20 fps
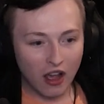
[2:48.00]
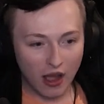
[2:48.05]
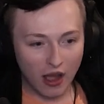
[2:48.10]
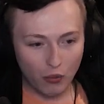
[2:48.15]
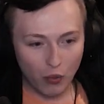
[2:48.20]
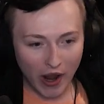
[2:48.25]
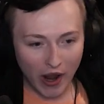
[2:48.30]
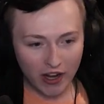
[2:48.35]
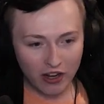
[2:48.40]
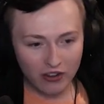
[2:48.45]

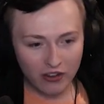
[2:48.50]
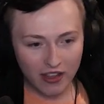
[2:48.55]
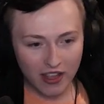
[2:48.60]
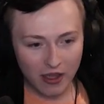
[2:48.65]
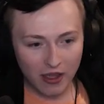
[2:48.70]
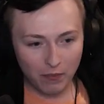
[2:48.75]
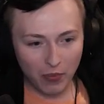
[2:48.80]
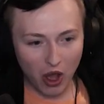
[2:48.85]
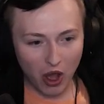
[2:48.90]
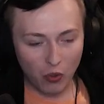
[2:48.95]
Why are
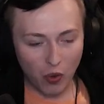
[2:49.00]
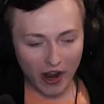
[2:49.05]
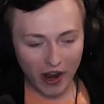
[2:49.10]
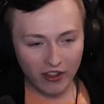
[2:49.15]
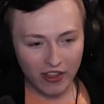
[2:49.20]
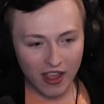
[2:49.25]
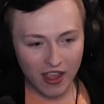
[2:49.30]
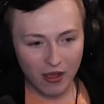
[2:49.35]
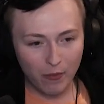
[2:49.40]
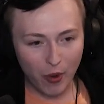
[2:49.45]

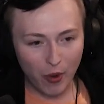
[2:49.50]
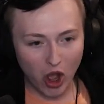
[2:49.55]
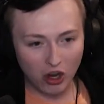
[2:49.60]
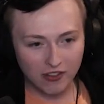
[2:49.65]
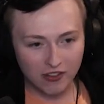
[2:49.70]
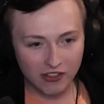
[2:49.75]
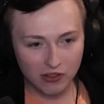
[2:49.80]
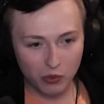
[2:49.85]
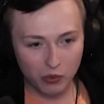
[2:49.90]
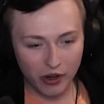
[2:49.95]
the
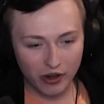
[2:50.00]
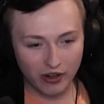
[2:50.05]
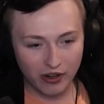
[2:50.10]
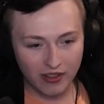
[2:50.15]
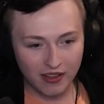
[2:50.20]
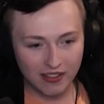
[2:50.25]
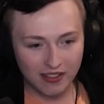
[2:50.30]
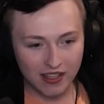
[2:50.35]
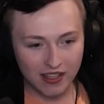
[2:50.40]
hitboxes weird in this